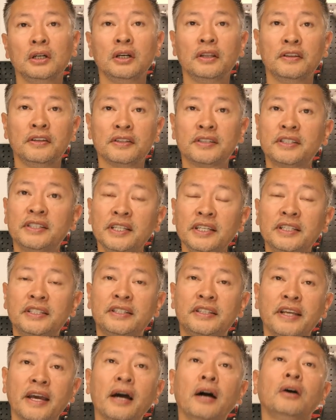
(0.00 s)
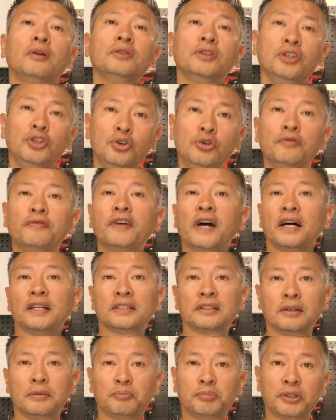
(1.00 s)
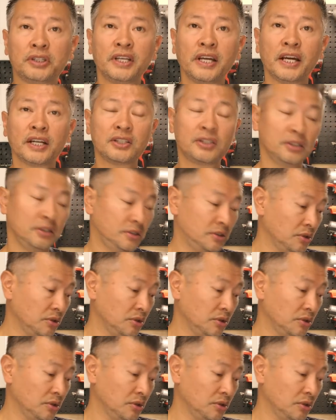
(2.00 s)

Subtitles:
the seats down, you've got some protection.